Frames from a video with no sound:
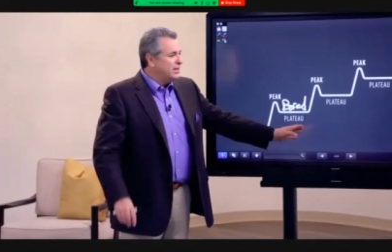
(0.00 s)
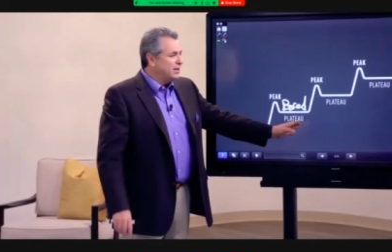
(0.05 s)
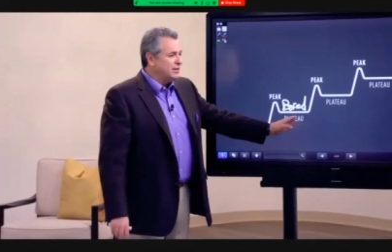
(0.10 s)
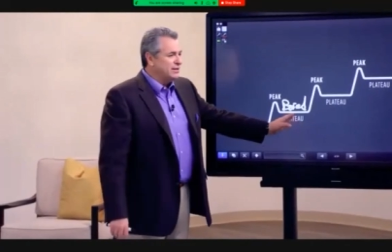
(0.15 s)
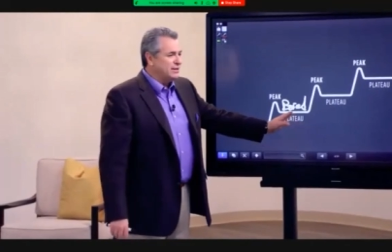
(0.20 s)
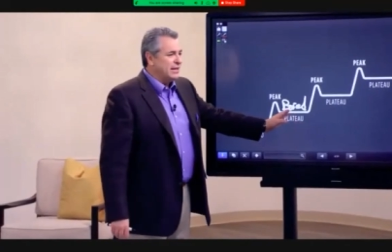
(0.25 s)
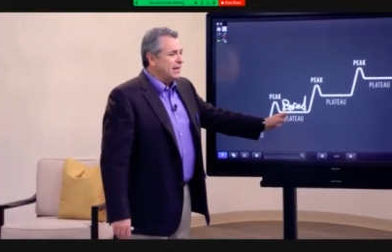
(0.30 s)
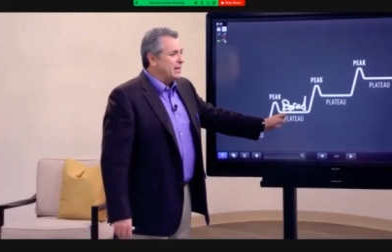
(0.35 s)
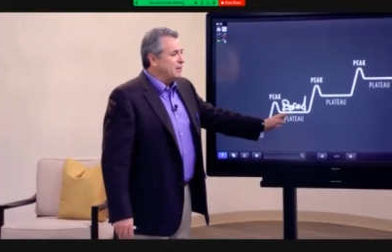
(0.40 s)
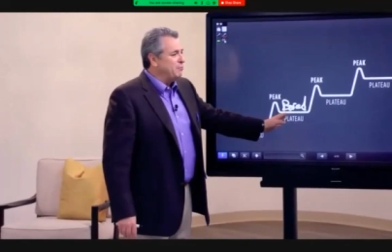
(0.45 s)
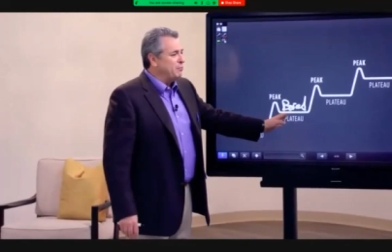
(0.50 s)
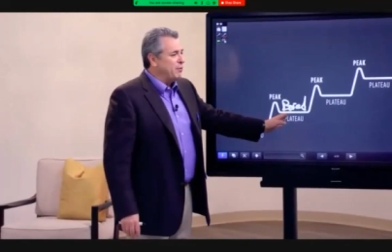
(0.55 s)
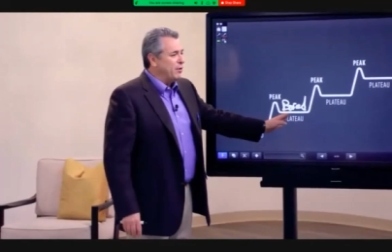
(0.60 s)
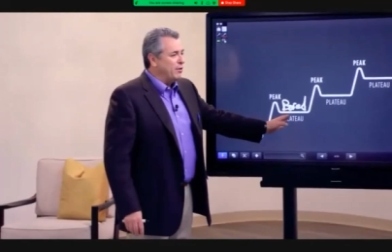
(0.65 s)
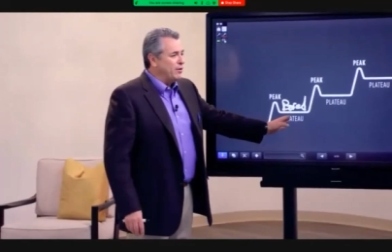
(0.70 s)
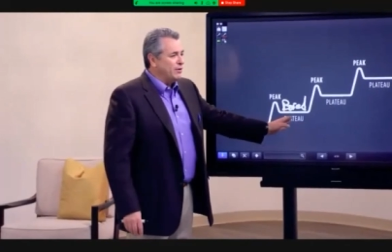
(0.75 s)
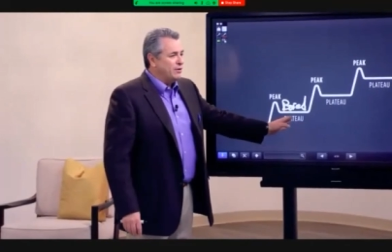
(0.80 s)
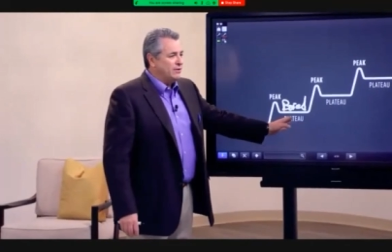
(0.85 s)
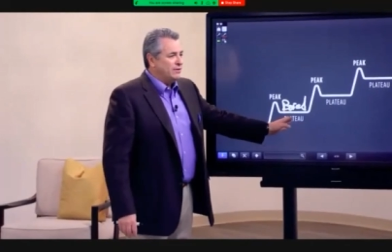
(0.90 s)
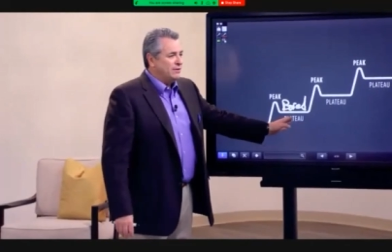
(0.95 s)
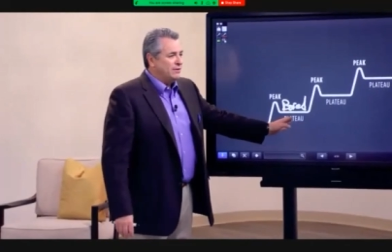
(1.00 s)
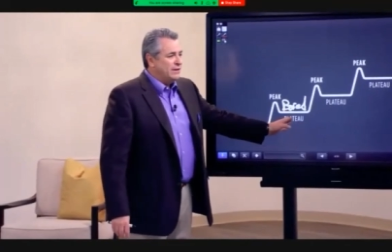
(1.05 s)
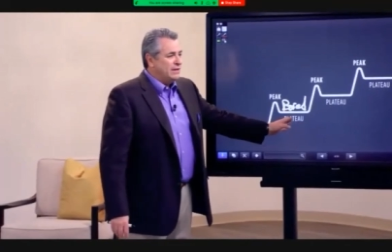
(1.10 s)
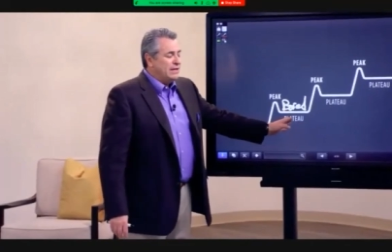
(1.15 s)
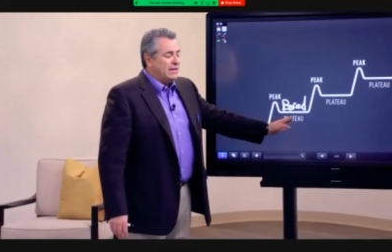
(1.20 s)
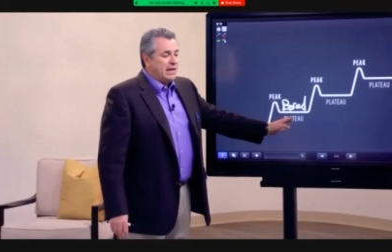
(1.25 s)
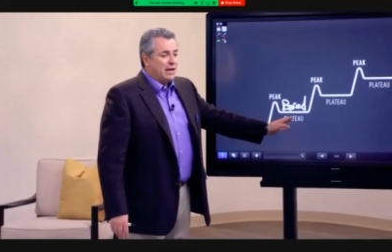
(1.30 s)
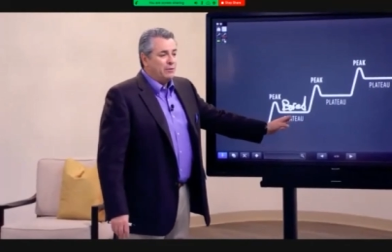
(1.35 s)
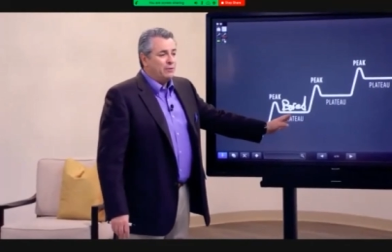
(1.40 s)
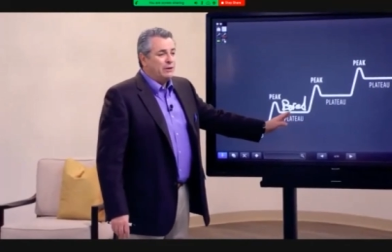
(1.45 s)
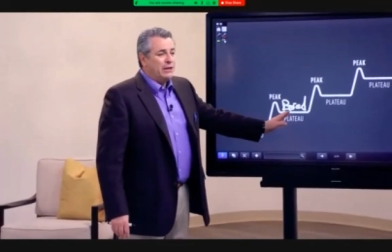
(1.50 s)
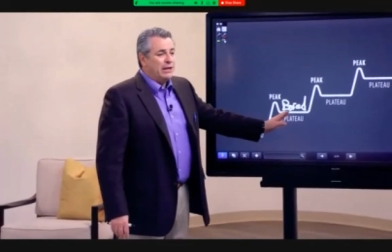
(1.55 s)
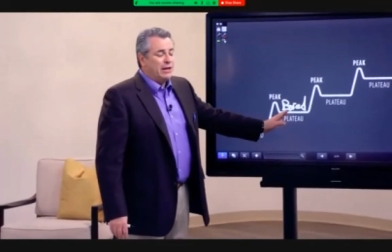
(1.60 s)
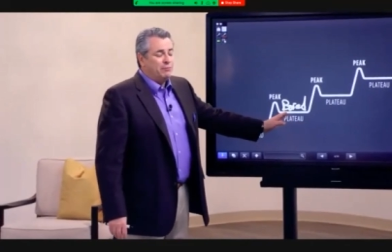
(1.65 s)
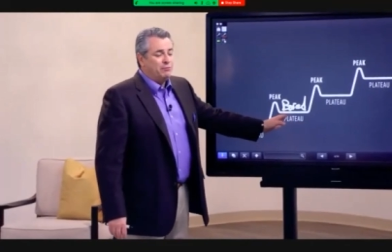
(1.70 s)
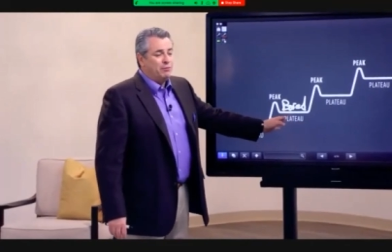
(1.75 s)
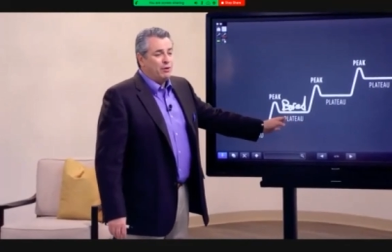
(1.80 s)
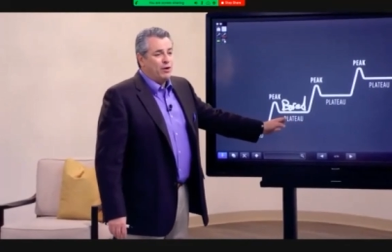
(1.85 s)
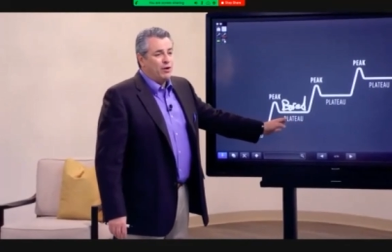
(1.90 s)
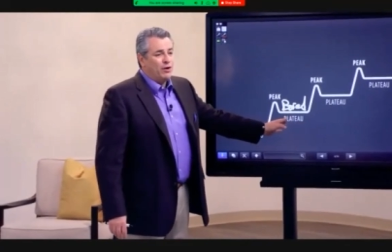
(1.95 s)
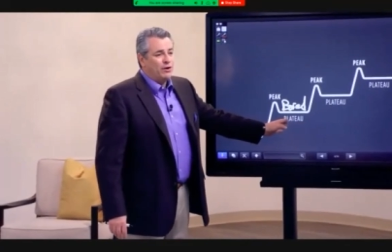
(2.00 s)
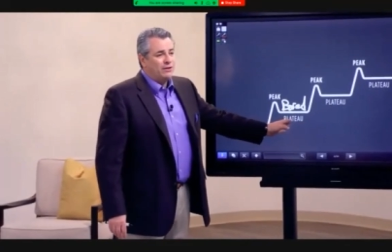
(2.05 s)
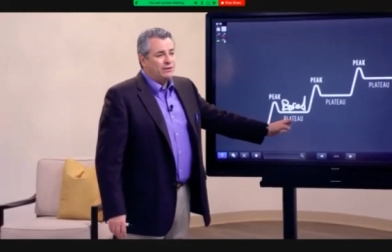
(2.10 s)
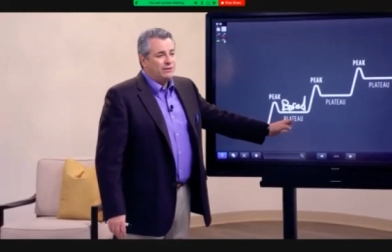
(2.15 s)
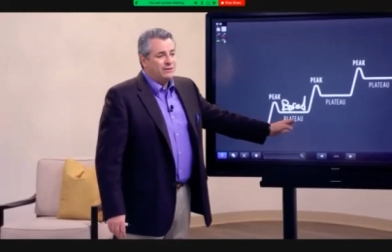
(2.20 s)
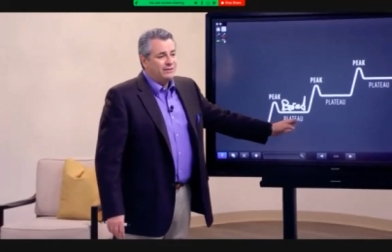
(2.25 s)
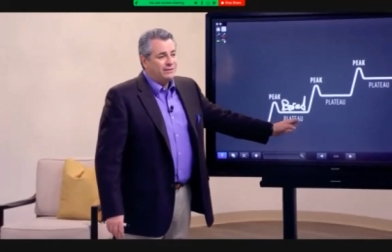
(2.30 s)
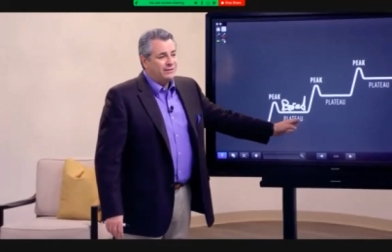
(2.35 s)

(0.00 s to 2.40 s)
because they get bored. And when they get bored,